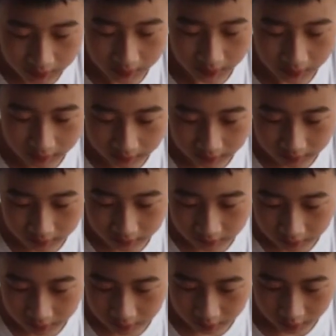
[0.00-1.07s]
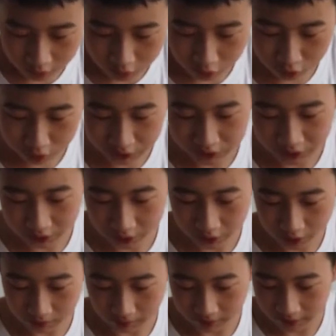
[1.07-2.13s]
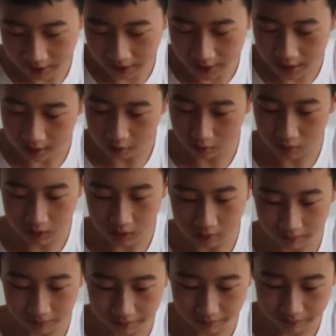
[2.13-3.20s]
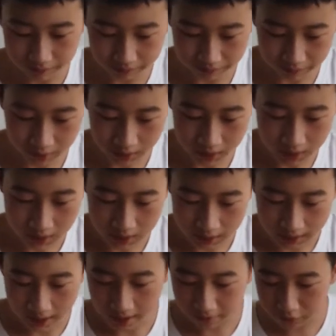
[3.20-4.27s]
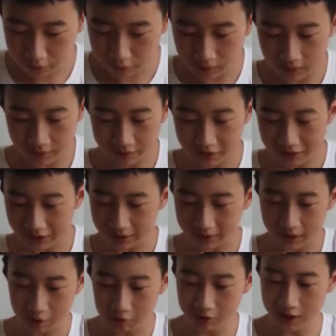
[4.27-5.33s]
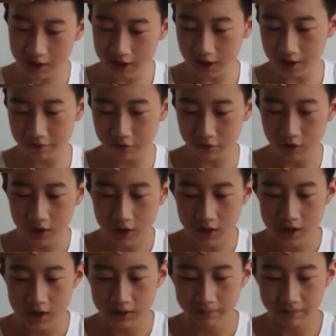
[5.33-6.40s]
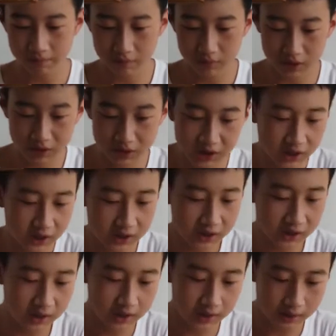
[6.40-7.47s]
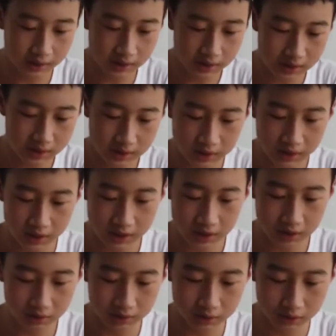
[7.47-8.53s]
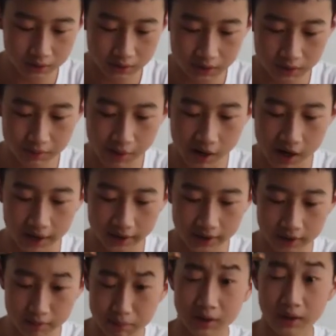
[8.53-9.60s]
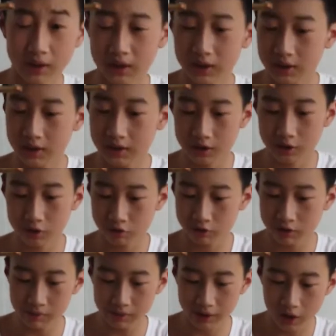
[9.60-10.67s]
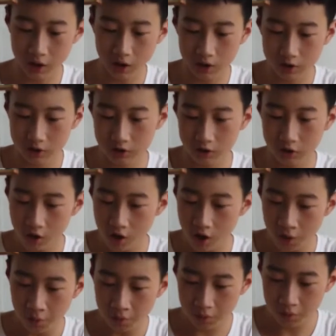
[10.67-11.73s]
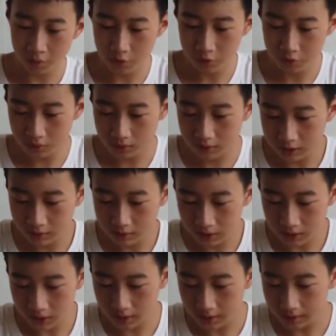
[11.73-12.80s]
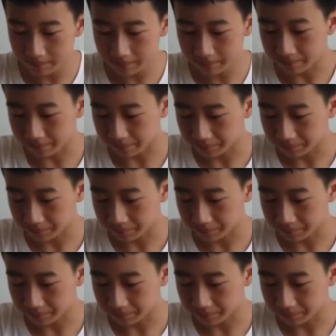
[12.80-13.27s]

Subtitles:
then crease it sharply as well. After we have done that, we kind of have to tuck these into this pocket, but it is extremely hard. So what we'll do is we kind of